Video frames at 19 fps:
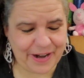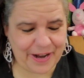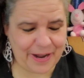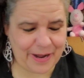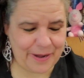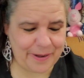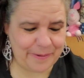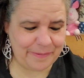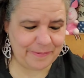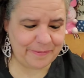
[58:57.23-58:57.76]

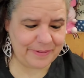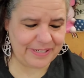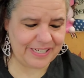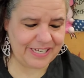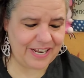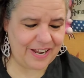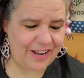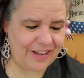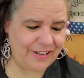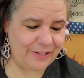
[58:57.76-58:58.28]
um,
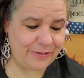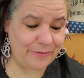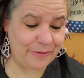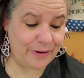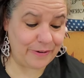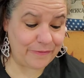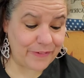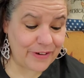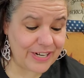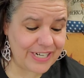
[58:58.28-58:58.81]
on the
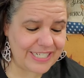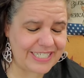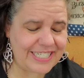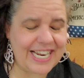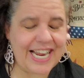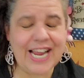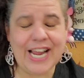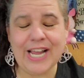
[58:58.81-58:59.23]
21st.